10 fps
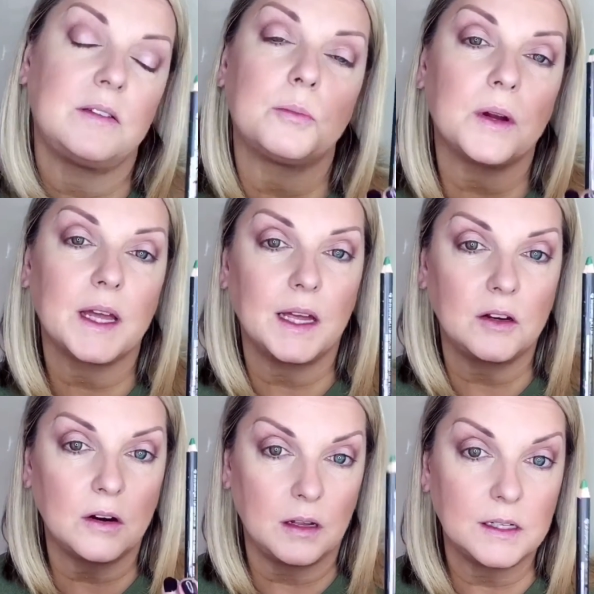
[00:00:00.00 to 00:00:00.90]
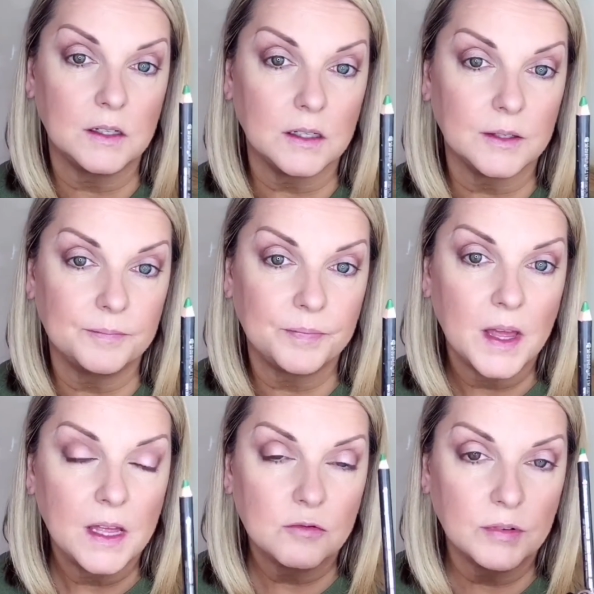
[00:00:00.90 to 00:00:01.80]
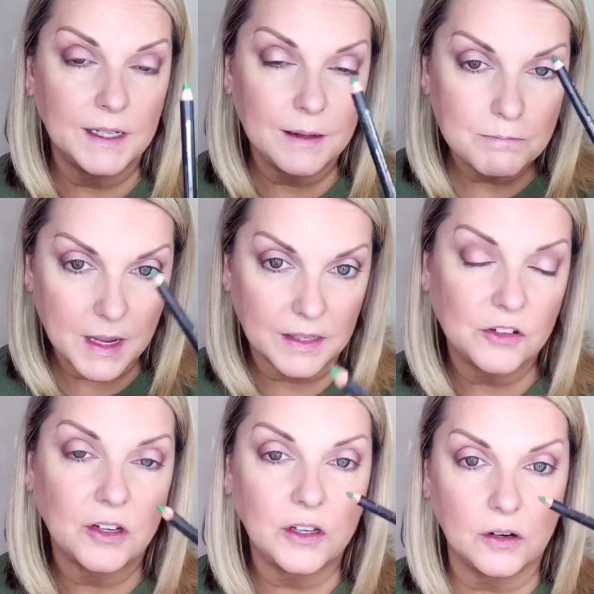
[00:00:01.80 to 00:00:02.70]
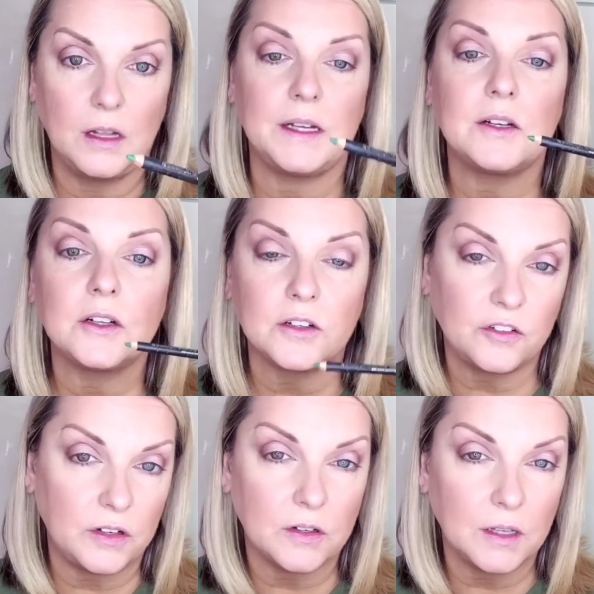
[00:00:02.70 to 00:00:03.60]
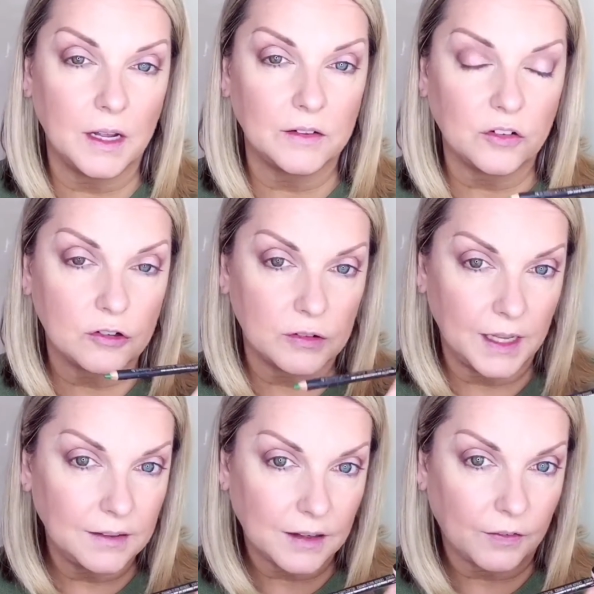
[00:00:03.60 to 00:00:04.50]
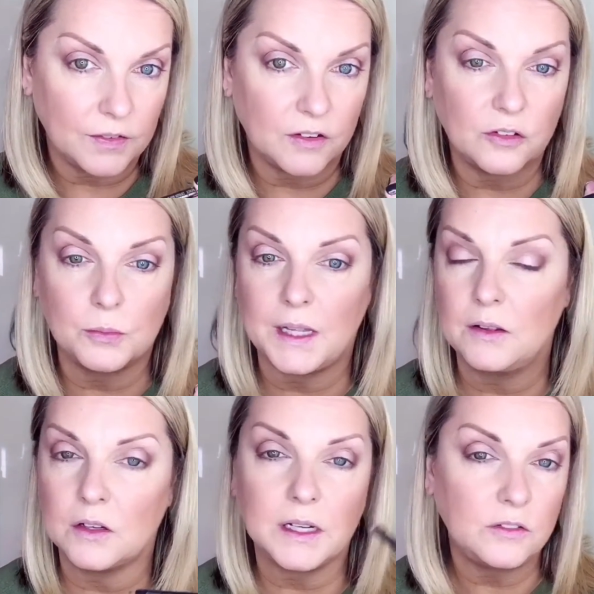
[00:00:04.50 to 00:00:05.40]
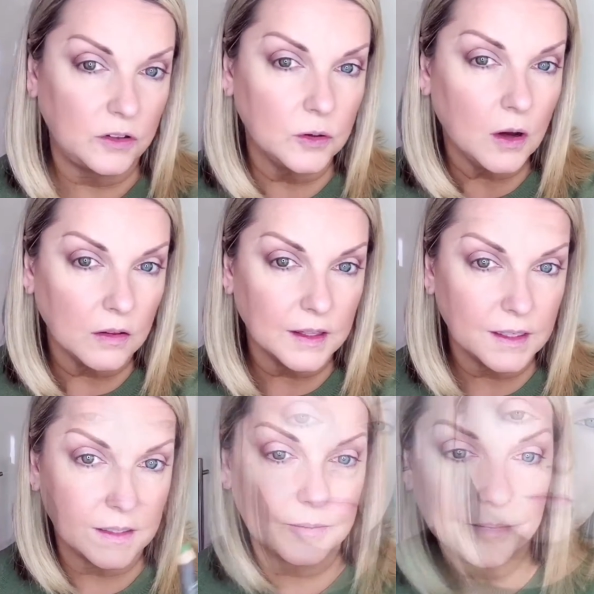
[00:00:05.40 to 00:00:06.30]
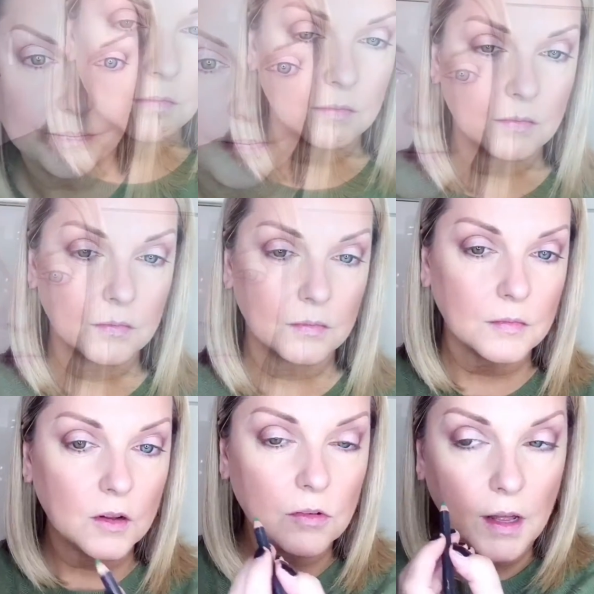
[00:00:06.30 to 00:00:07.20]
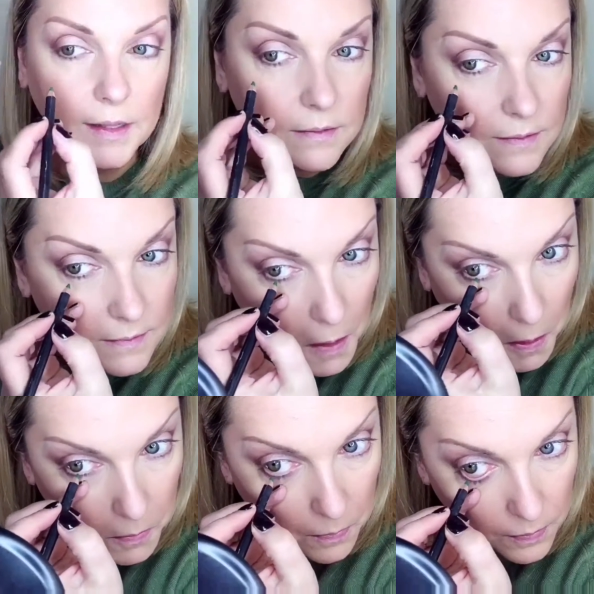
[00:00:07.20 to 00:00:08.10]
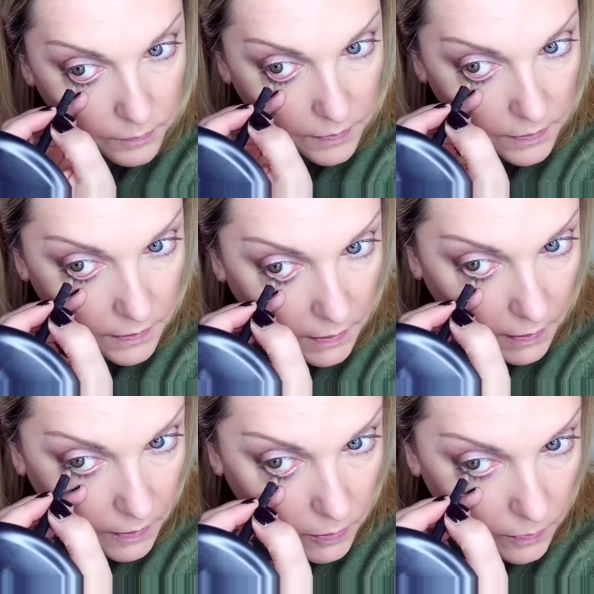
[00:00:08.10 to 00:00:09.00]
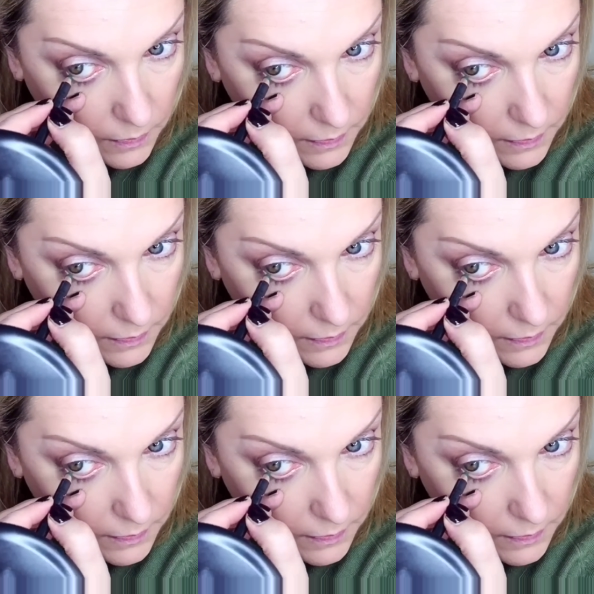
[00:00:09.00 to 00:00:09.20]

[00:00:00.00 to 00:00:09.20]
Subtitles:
to bring out your eye colour. Really matching your eye colour to your liner to create definition without looking too gothic. Right, so I'm going to go